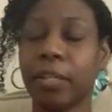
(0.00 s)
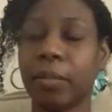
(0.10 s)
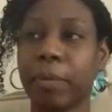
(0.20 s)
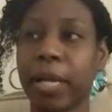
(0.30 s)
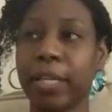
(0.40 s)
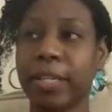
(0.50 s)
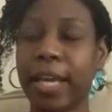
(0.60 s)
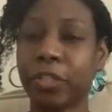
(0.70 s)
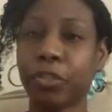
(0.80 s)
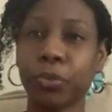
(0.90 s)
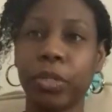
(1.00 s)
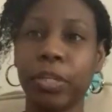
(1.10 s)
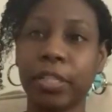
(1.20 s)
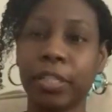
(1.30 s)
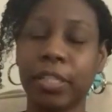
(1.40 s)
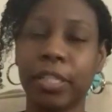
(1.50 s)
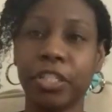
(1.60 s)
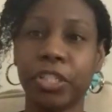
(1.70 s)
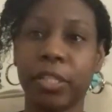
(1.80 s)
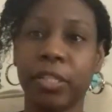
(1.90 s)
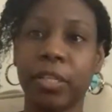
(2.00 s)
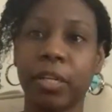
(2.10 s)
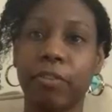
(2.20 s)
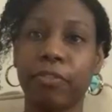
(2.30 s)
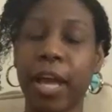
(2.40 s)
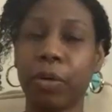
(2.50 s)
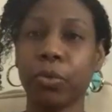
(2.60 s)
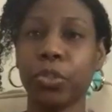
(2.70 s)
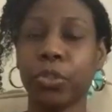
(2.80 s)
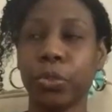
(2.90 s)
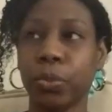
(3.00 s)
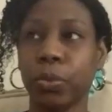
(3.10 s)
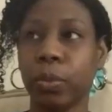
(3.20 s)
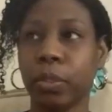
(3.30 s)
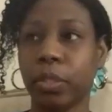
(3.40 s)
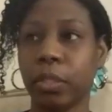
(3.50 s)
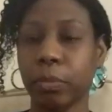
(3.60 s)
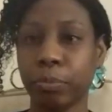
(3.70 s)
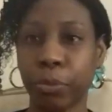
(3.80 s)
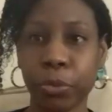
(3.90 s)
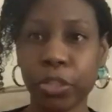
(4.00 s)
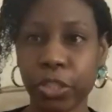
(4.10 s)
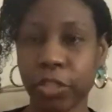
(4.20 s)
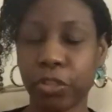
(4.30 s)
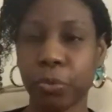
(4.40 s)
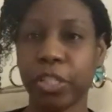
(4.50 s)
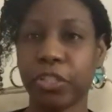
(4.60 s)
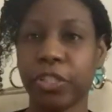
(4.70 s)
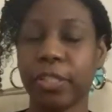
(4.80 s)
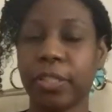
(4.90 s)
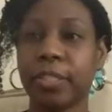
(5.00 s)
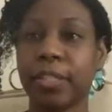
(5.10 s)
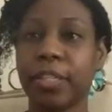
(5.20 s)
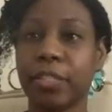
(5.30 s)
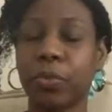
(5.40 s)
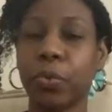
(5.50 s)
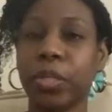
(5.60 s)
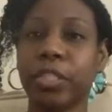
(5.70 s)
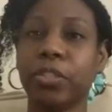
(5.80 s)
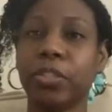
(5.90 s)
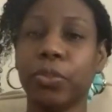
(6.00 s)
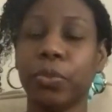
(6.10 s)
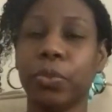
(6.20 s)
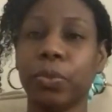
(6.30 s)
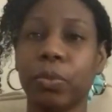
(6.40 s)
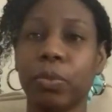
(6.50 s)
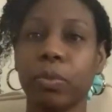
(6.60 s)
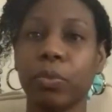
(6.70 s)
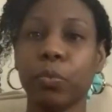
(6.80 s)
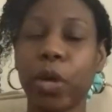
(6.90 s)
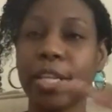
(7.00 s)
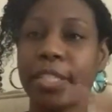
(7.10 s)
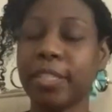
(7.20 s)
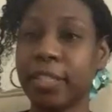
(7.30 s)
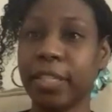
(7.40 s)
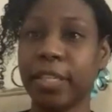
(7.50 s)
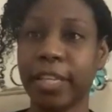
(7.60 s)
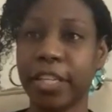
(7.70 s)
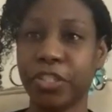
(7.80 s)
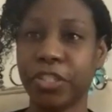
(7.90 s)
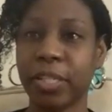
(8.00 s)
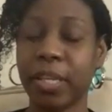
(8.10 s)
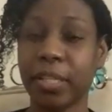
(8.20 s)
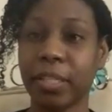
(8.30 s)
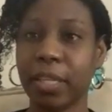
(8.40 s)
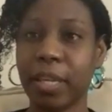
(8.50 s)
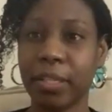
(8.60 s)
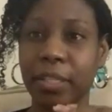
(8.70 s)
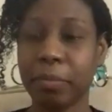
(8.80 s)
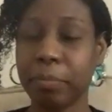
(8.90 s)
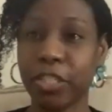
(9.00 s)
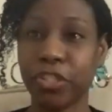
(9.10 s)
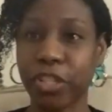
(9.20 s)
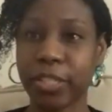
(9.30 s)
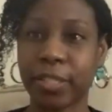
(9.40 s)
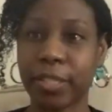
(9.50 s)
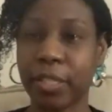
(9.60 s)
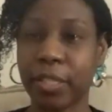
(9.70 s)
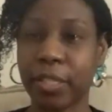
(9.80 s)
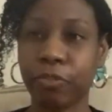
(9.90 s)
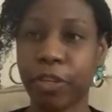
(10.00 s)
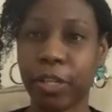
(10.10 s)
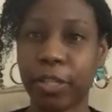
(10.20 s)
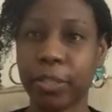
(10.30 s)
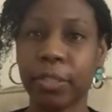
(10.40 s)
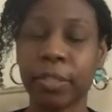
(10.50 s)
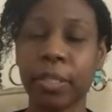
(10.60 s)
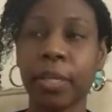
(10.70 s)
my natural inclination of how to approach situations is going to rise to the occasion and can be adjusted and refined.